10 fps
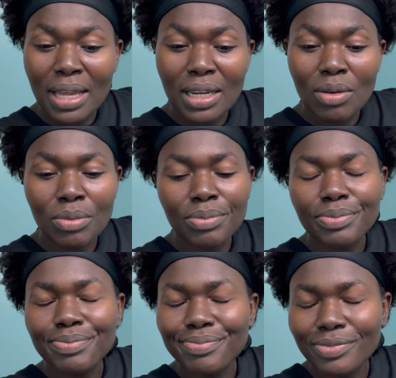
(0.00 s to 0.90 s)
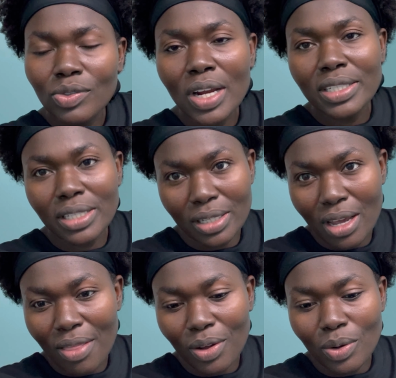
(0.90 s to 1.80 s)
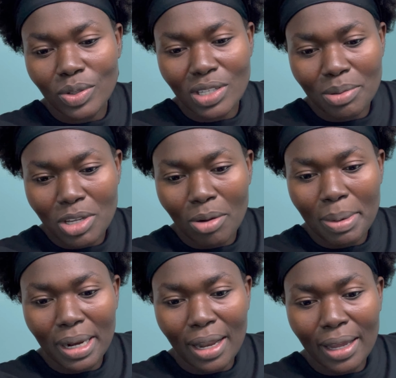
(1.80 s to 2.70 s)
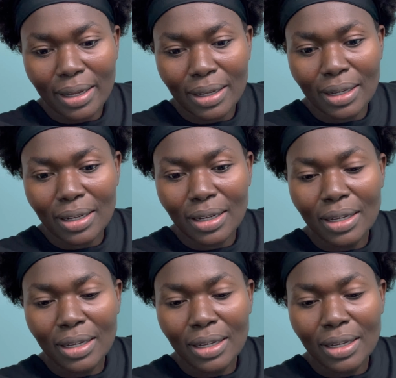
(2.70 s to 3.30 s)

And when I say the other goals, I'm talking about like uh,